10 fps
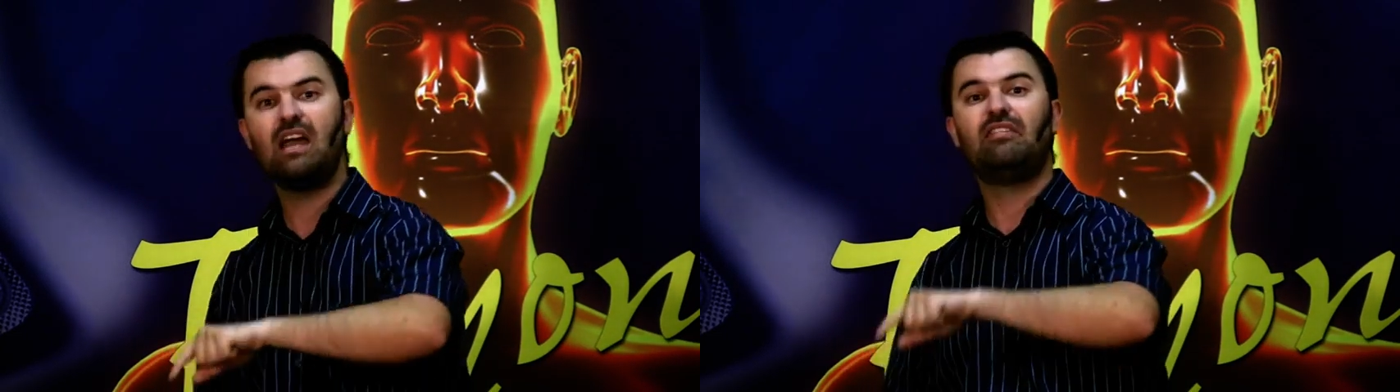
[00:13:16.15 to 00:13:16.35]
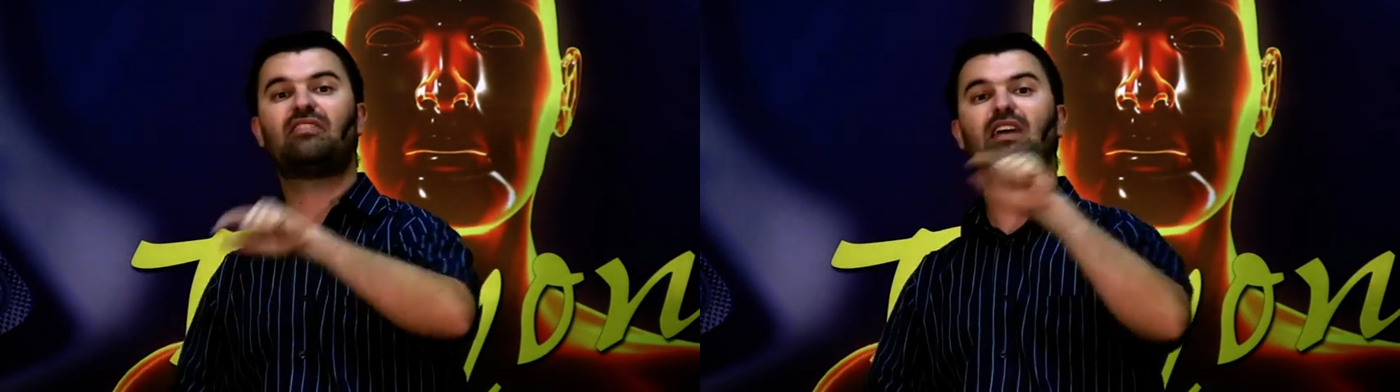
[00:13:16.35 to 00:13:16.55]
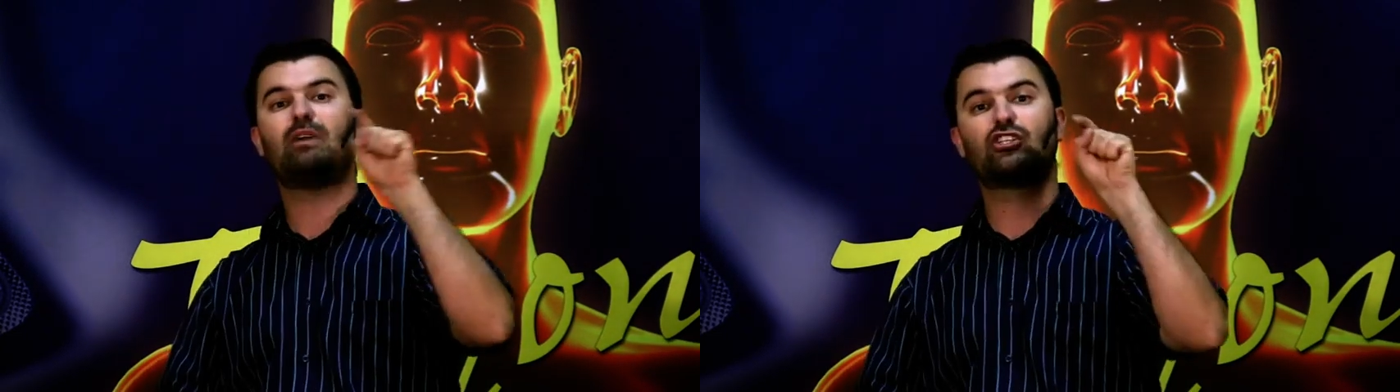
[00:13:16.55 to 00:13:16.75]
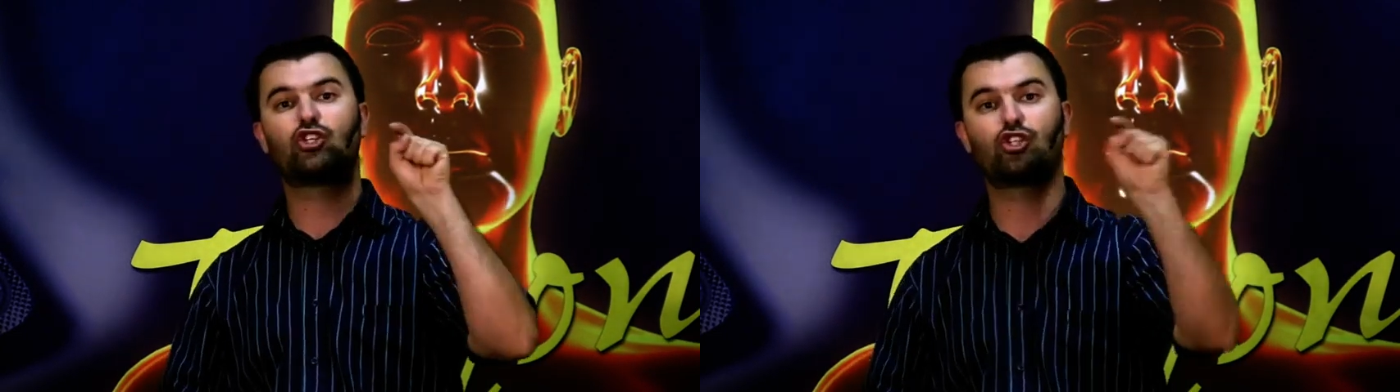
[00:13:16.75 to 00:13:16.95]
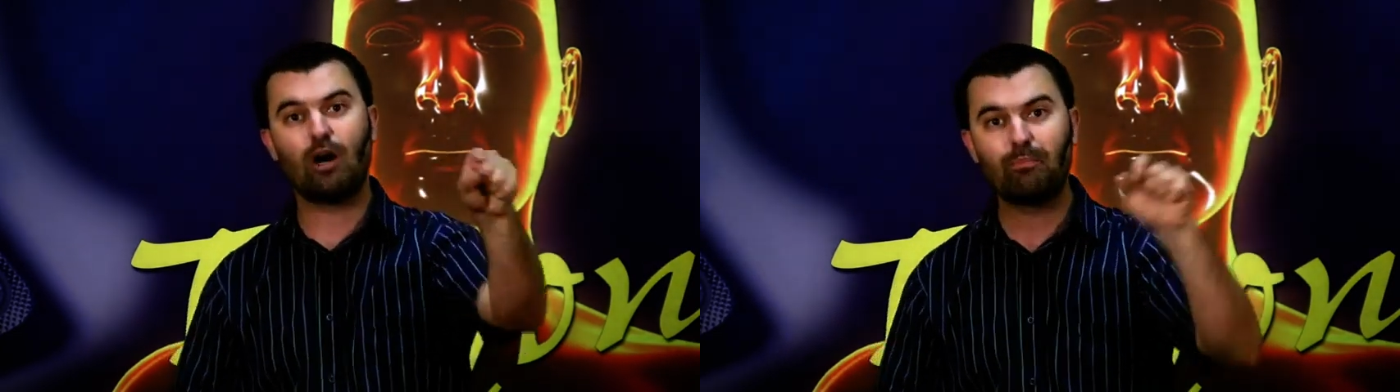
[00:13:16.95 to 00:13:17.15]
that they must
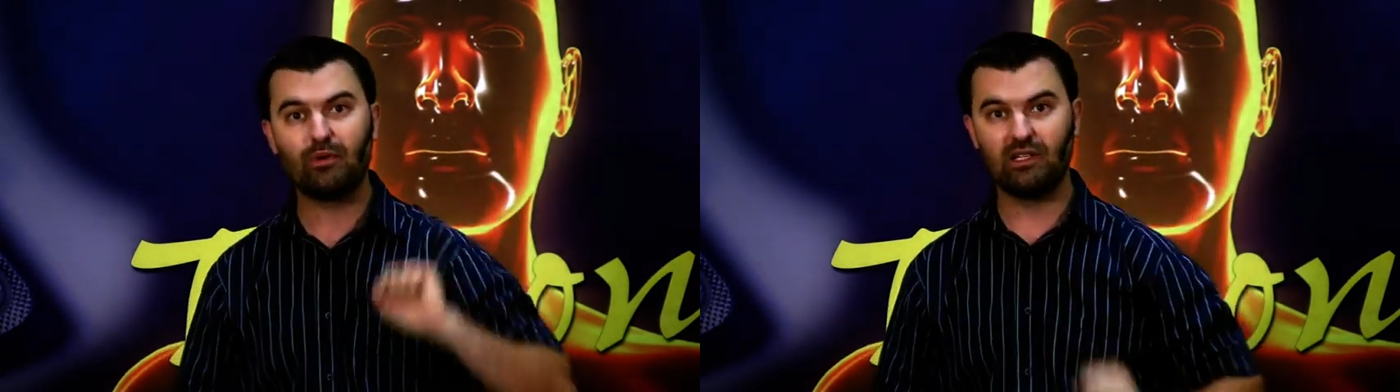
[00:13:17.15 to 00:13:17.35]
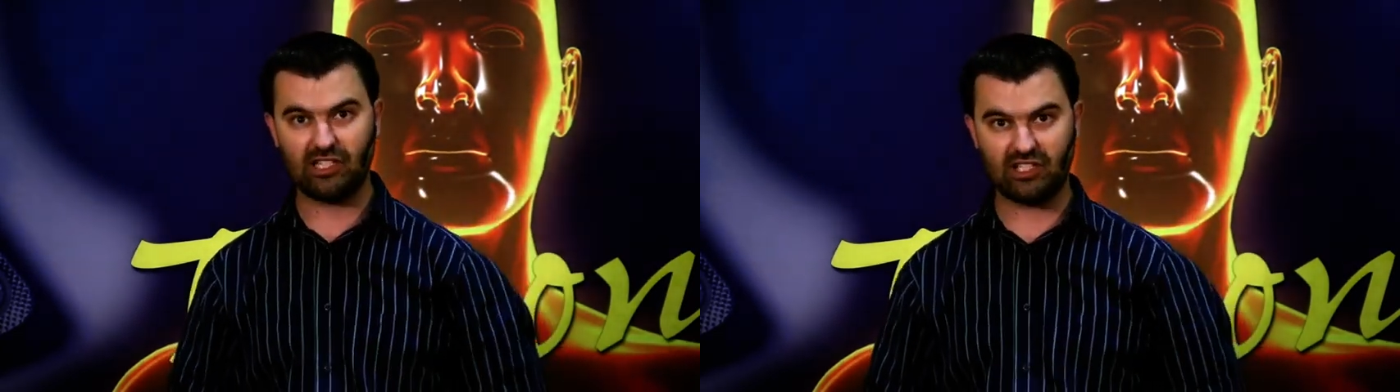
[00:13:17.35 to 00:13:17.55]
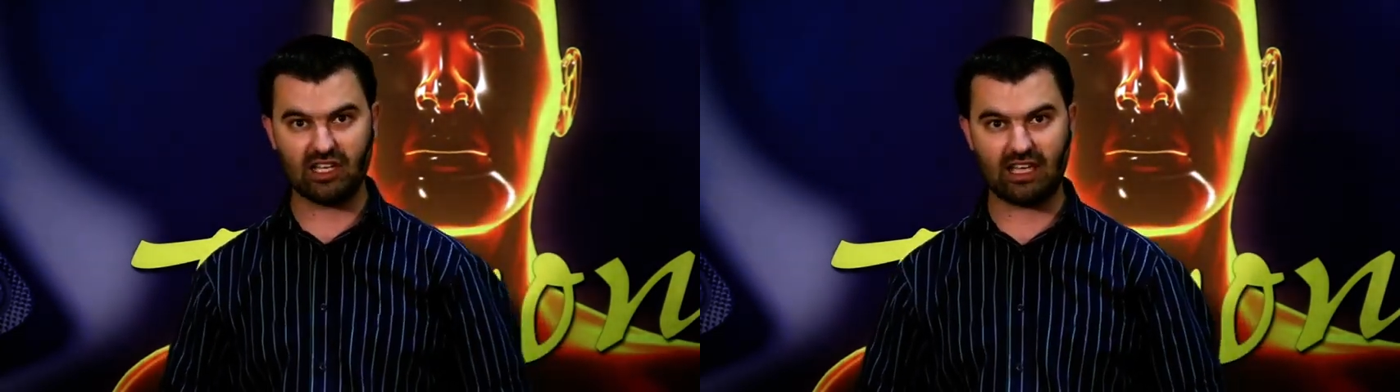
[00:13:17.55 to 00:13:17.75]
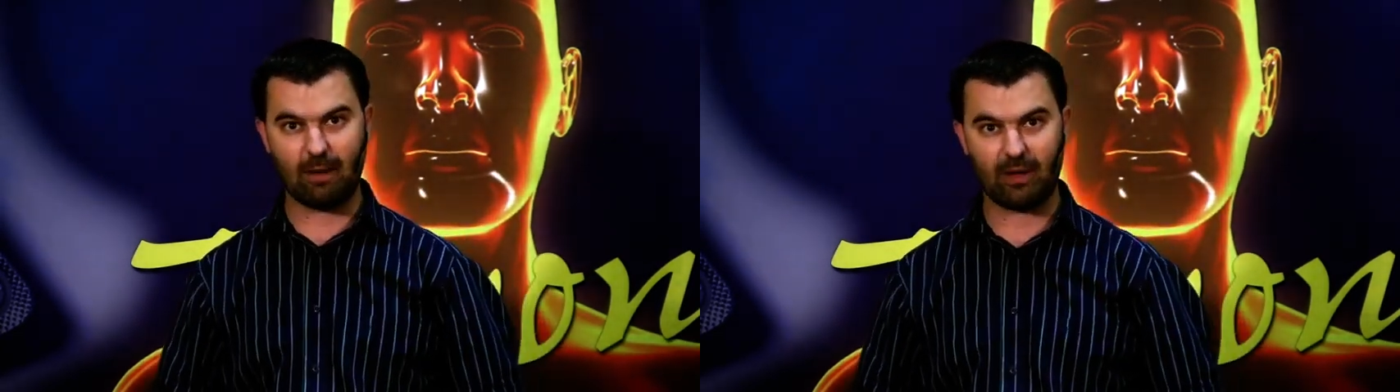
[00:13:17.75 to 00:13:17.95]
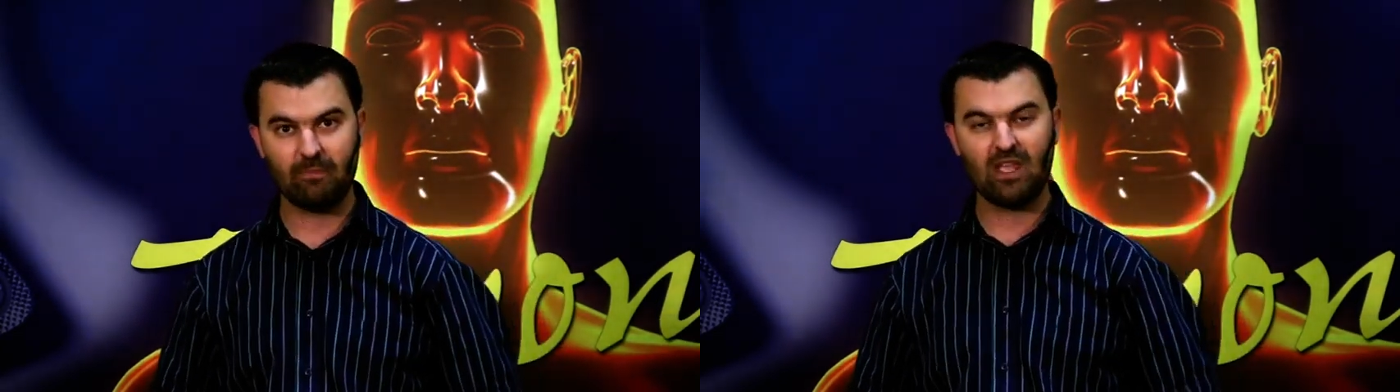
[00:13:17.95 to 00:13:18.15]
stop releasing
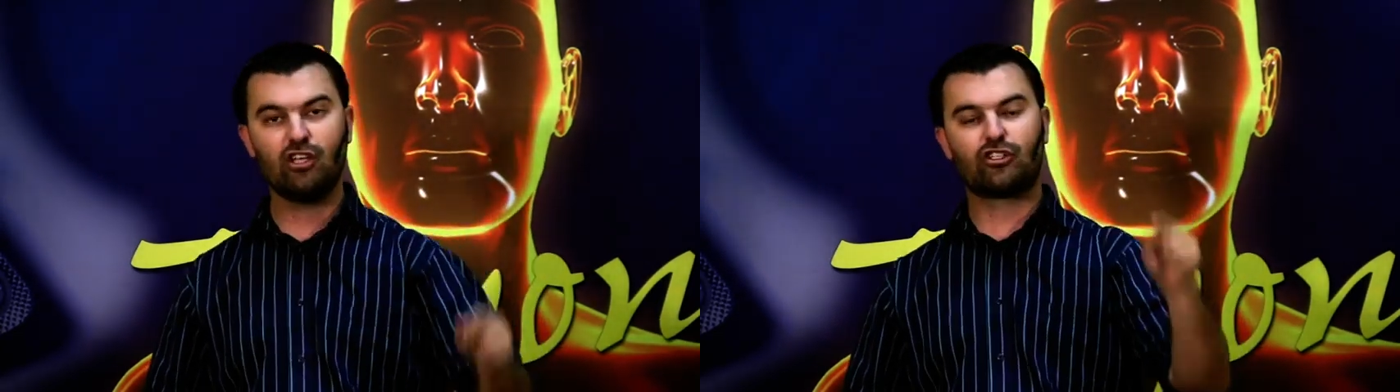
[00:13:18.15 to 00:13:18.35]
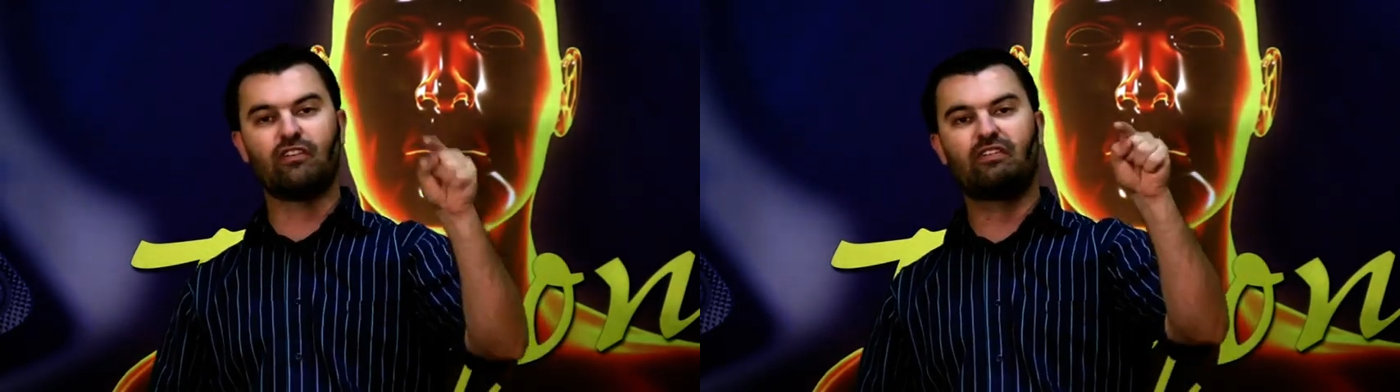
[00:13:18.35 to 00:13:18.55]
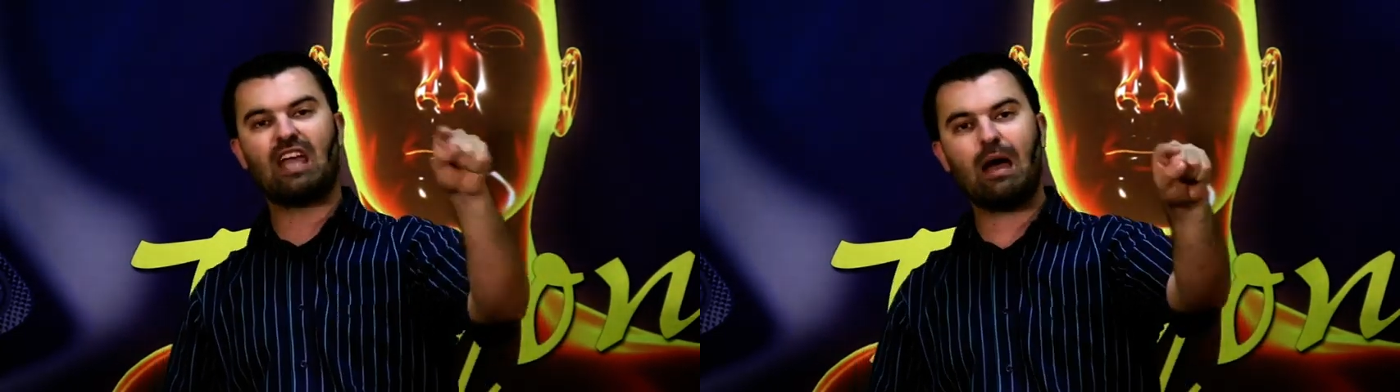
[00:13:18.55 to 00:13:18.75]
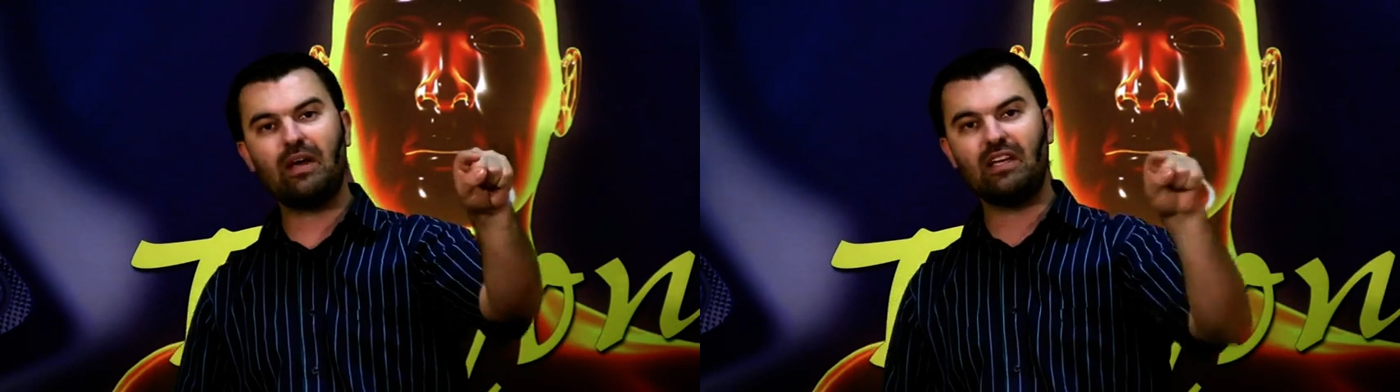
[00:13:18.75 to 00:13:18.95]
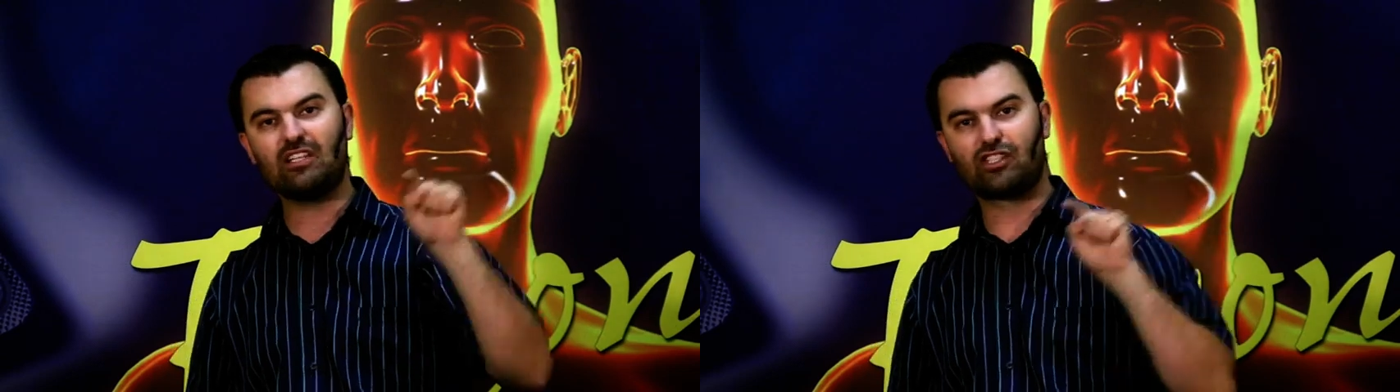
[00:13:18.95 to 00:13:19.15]
GABA. So if
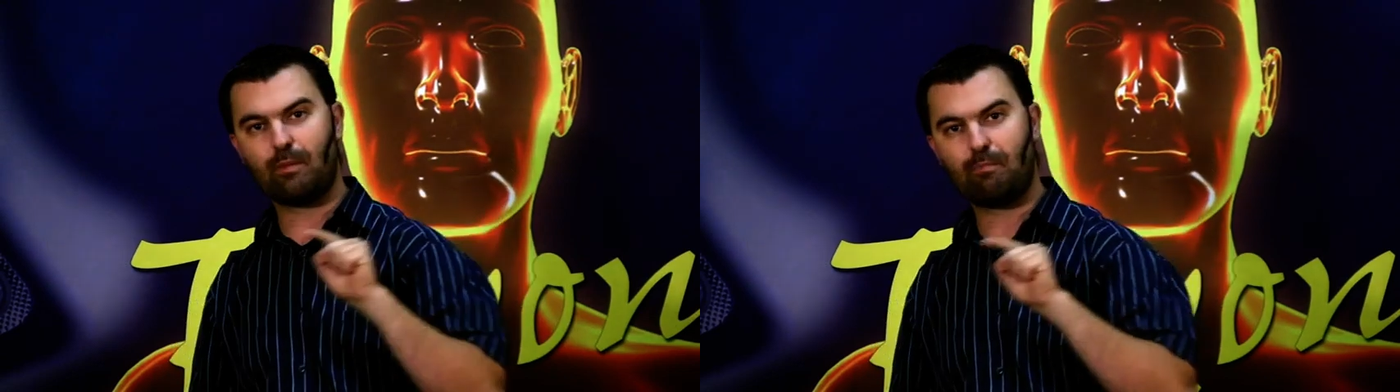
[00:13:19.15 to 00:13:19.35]
GABA is the